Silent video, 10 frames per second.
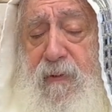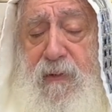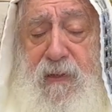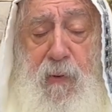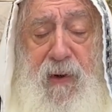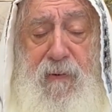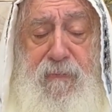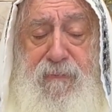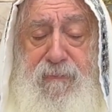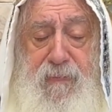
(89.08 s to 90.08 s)
they were
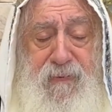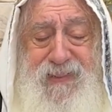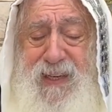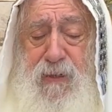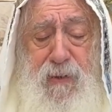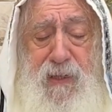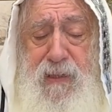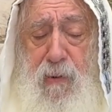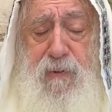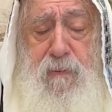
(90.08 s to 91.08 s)

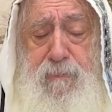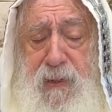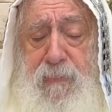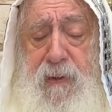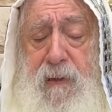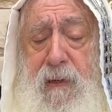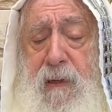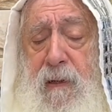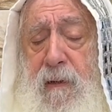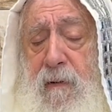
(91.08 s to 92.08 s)
600,000 people,
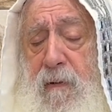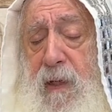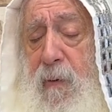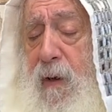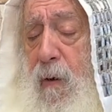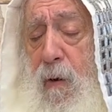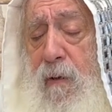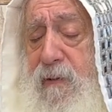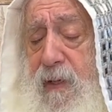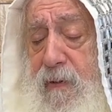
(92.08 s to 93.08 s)
they were all
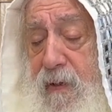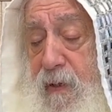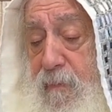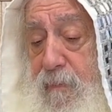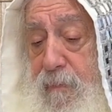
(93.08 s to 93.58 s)
tzaddikim.